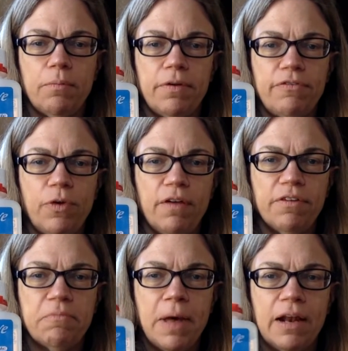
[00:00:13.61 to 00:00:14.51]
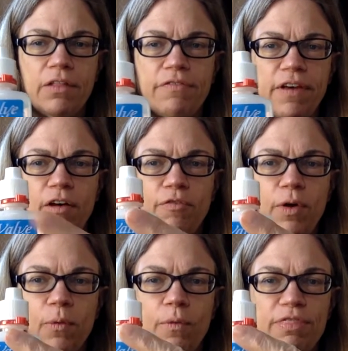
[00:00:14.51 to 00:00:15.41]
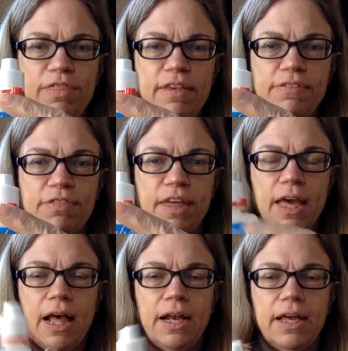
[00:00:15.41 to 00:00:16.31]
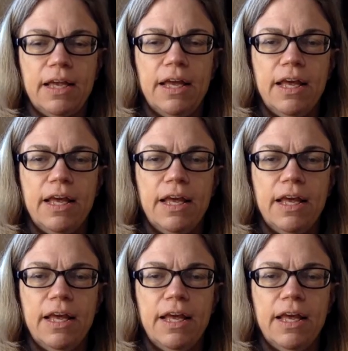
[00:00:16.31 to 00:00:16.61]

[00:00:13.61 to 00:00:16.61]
but if you have a bottle of valve oil with this thing on it,